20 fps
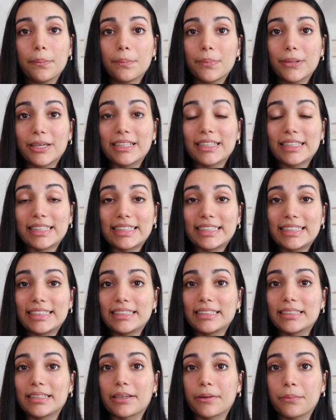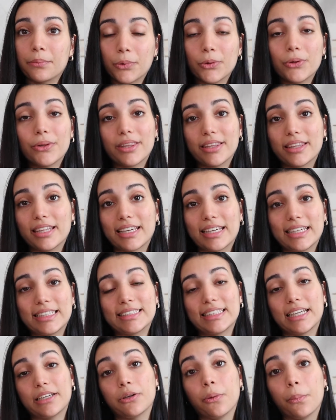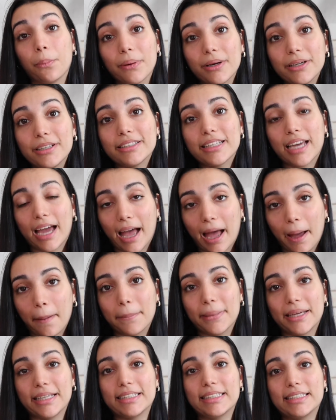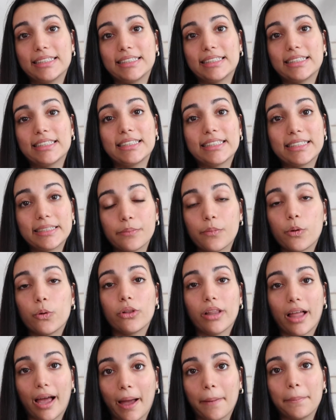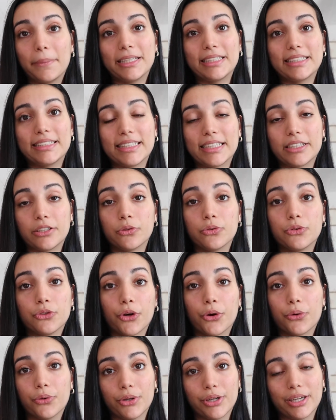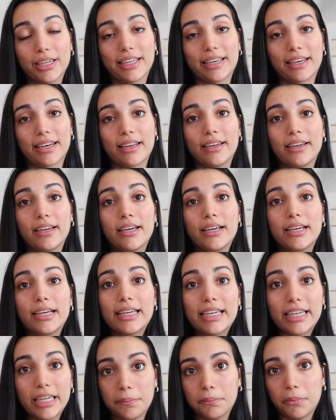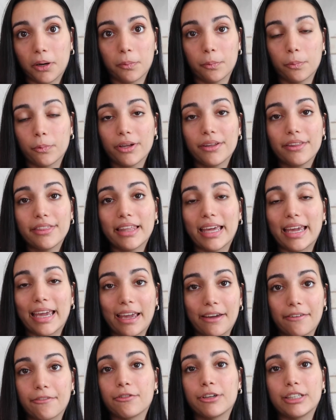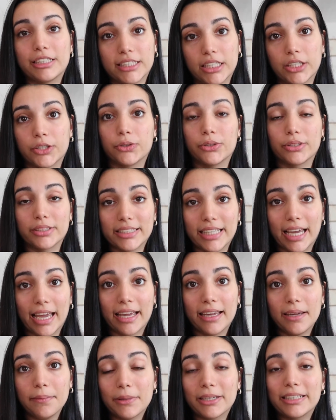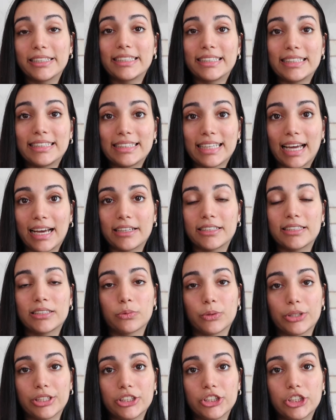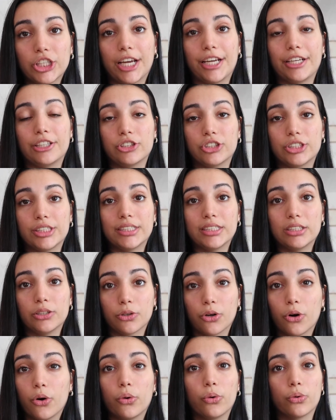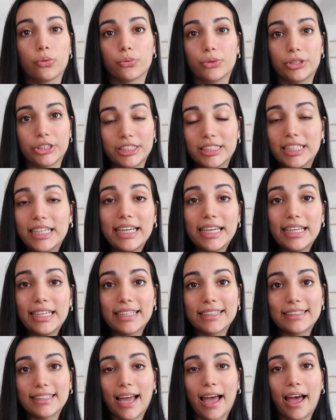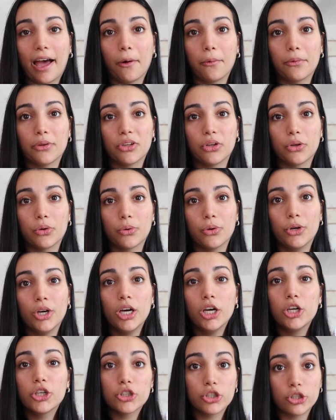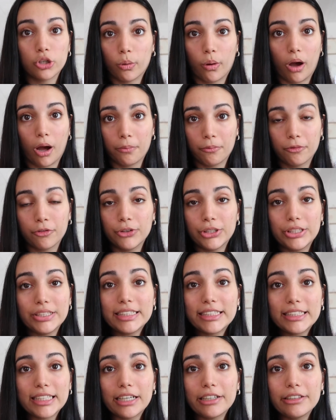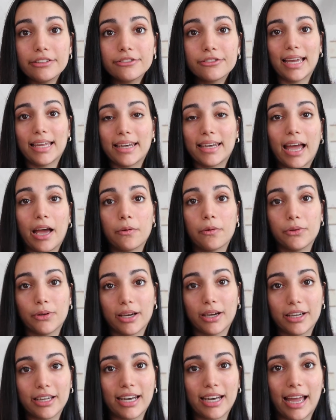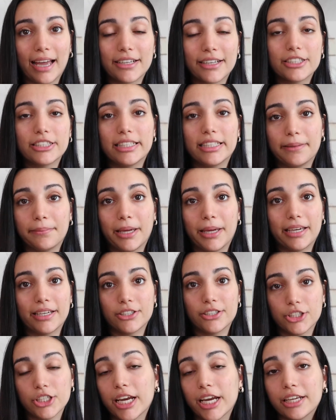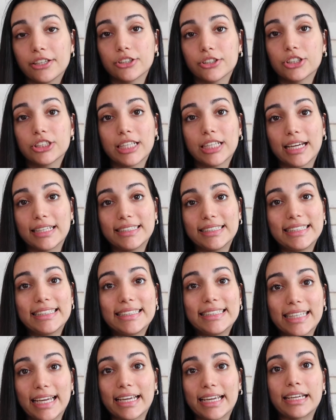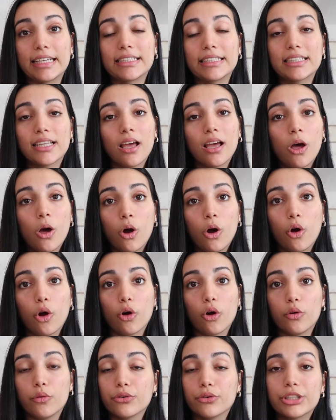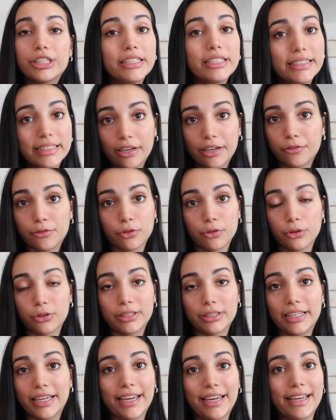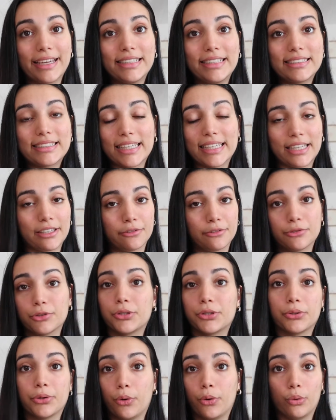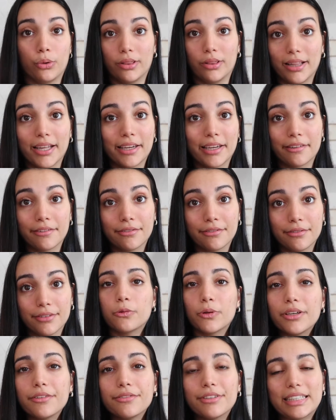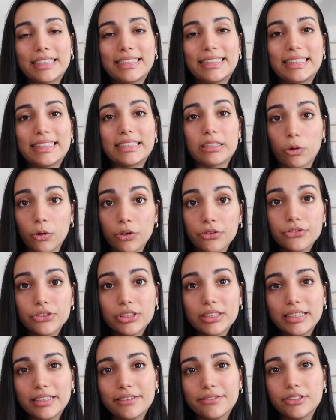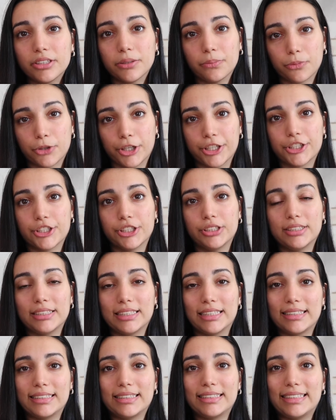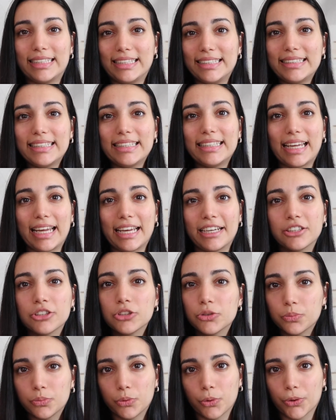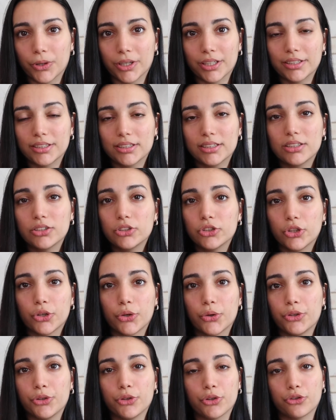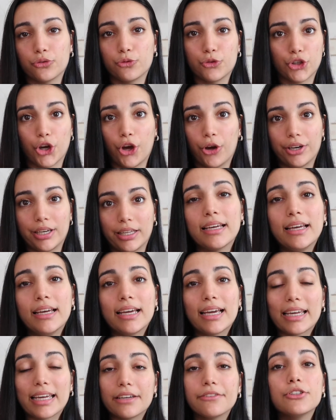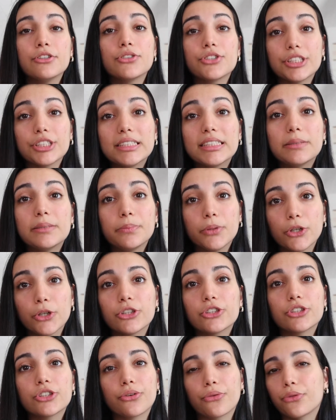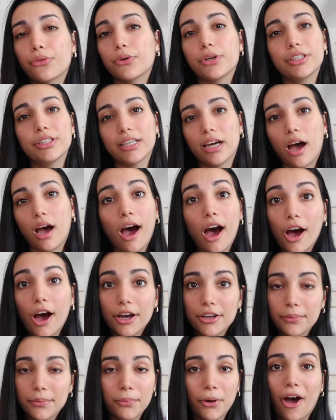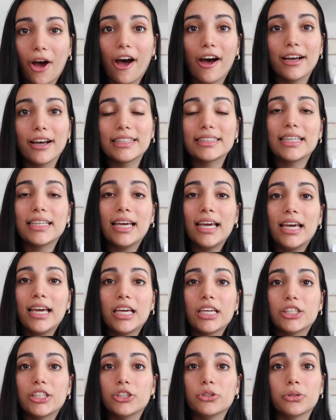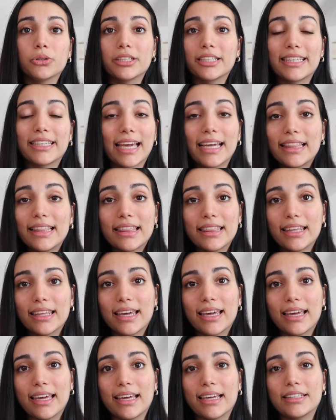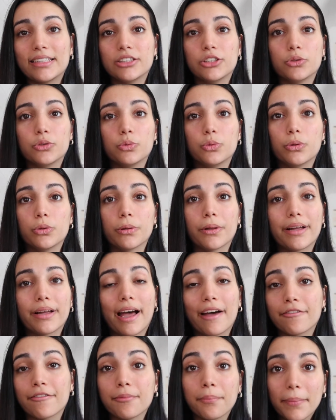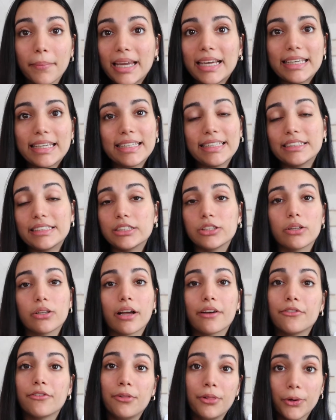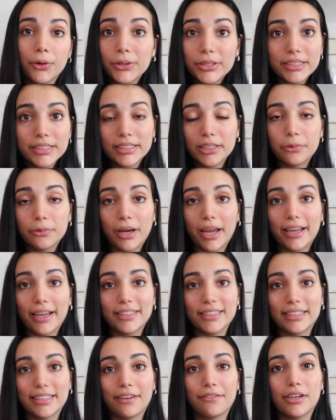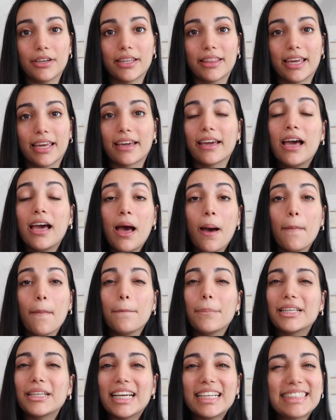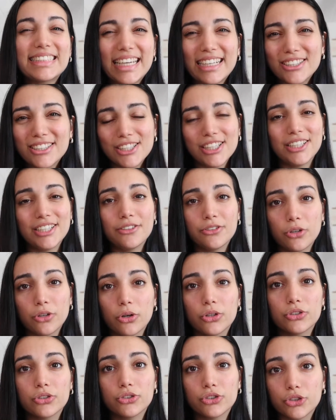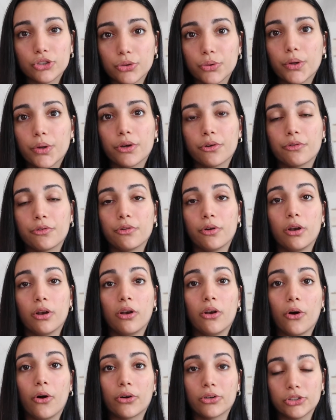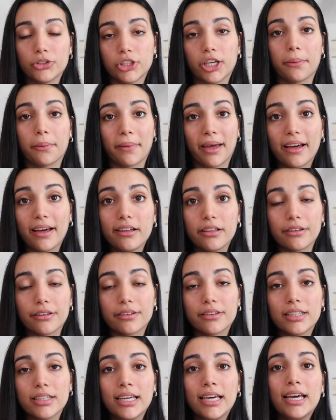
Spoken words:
Because the important thing is that you build habits, small habits that you know you can keep up with every single day, because that's what changes your whole routine and how you show up for yourself and how you can actually make a change that stays over several years and for your whole life. Quick fixes often give the impression that there's an end point to your journey, and if you just push through the hard part, you'll get there and you will have made it, you'll have lost the weight and everything. But that's actually not true for long-term health.